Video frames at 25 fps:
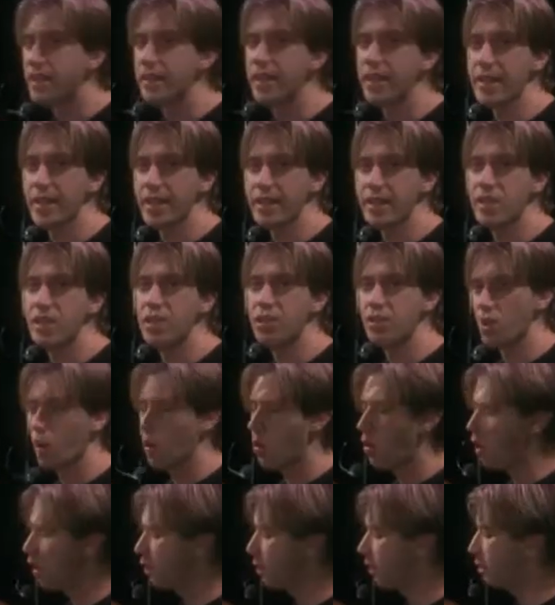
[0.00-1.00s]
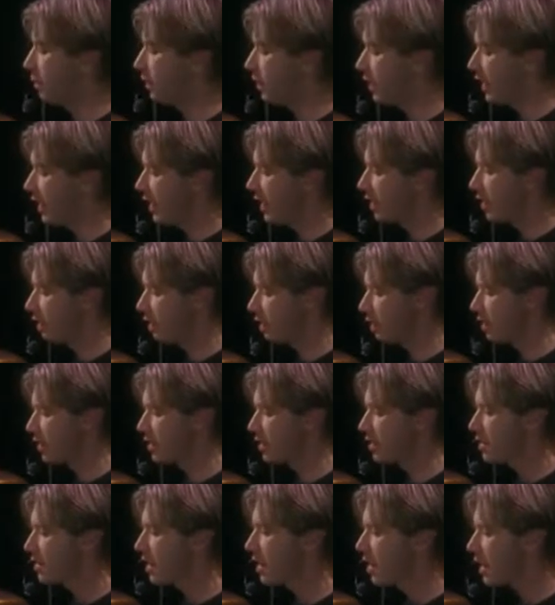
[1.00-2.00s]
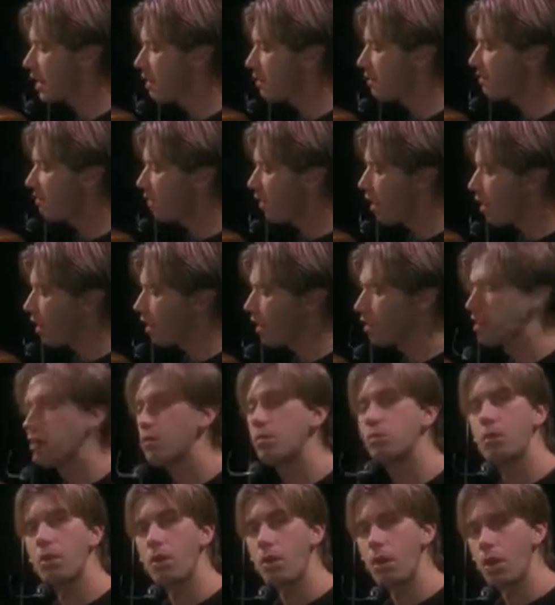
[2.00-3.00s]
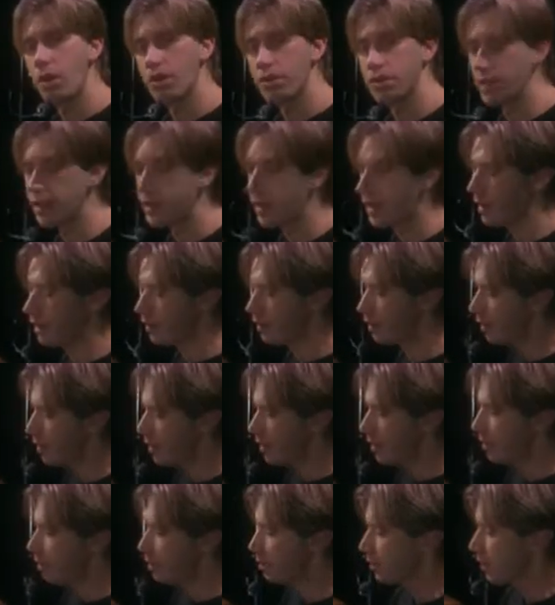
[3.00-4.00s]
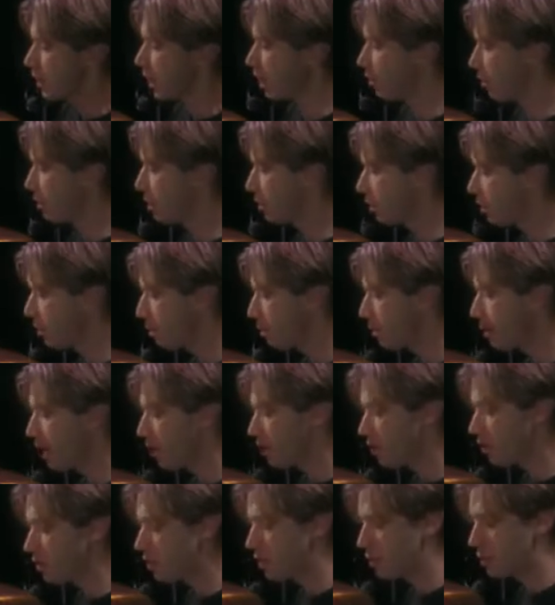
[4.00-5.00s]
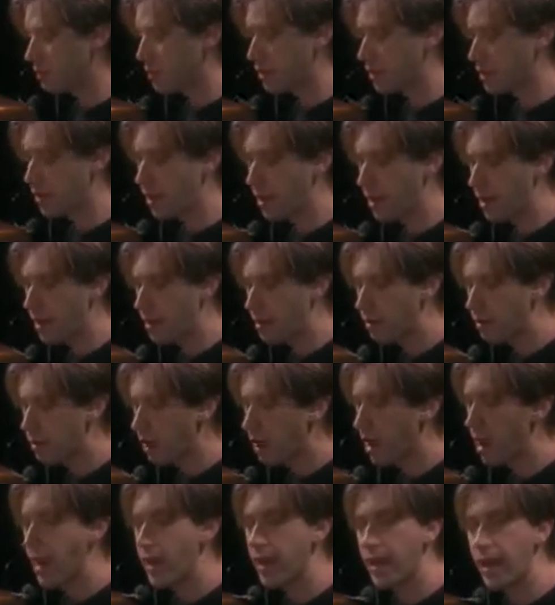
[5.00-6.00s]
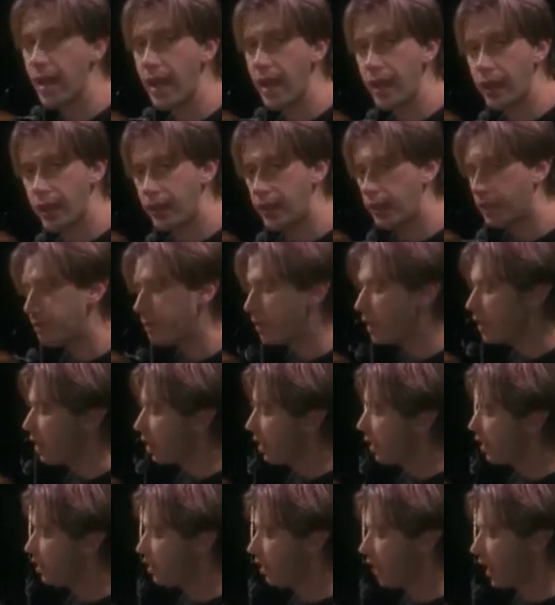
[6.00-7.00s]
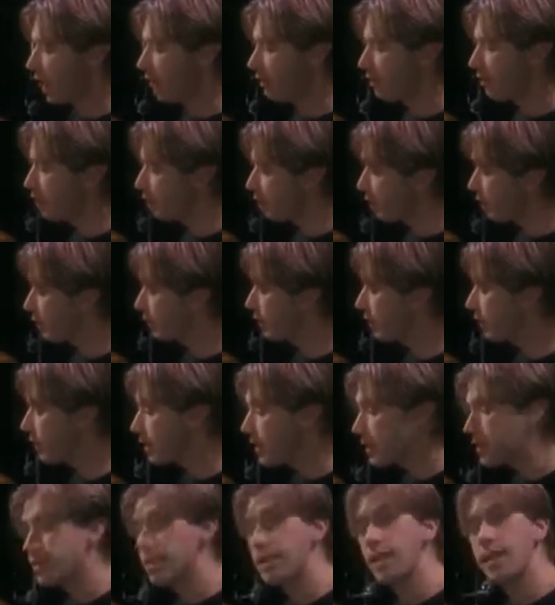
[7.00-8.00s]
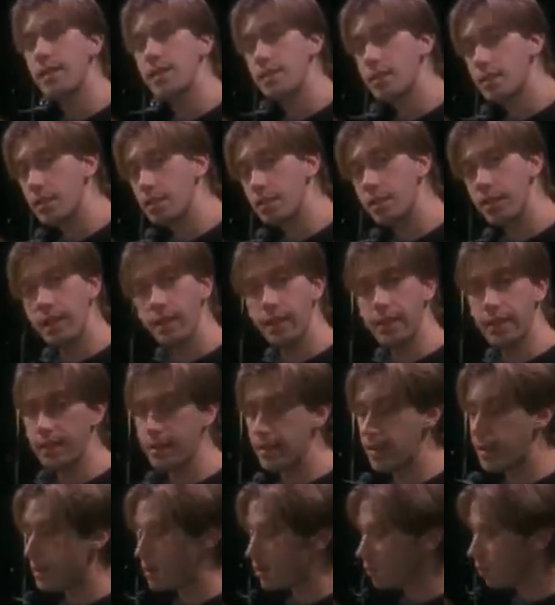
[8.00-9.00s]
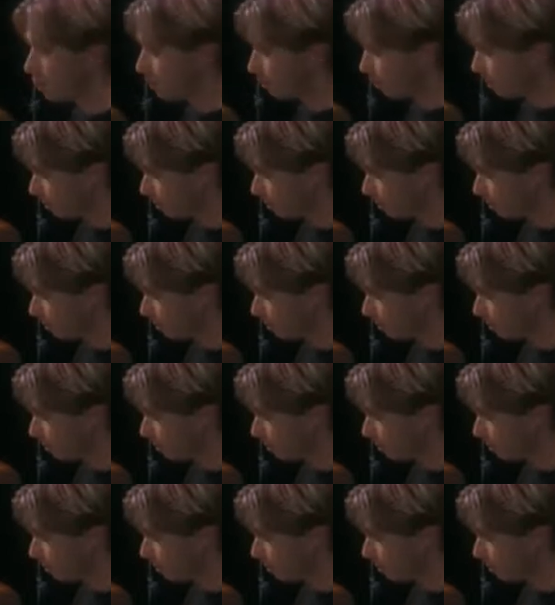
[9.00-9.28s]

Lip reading: Now that's just all played the same volume all together. Now we put the bass drum, the snare, and the hi-hat in, and you have the whole thing that sounds something like this.